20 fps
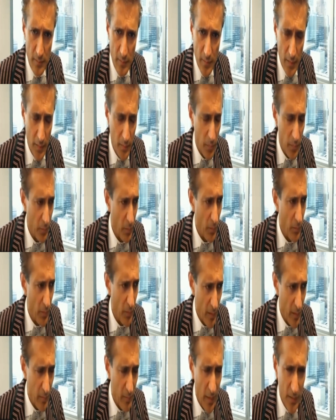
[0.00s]
It would be
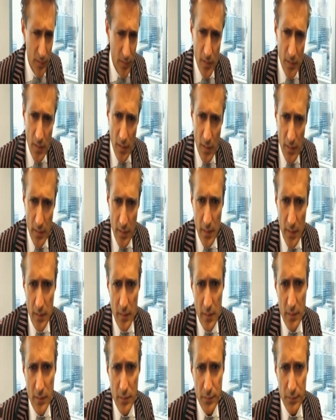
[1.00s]
very much, look,
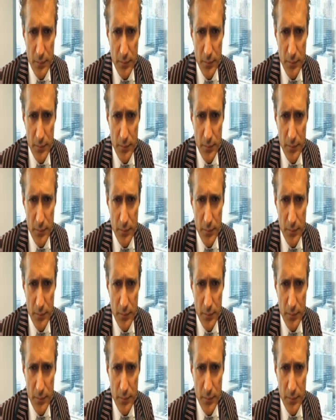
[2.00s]
the